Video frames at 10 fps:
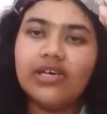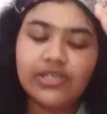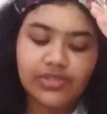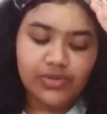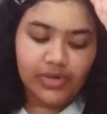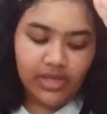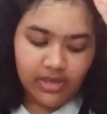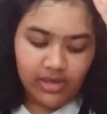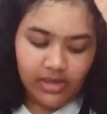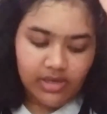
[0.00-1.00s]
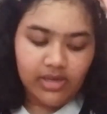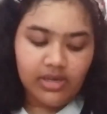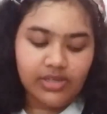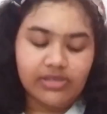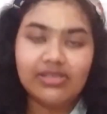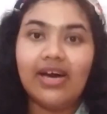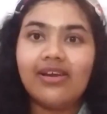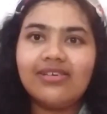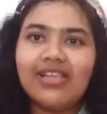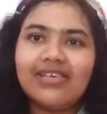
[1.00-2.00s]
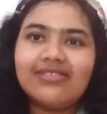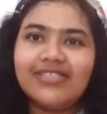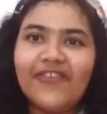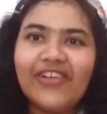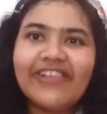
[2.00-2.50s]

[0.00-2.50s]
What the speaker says: So here, there are like several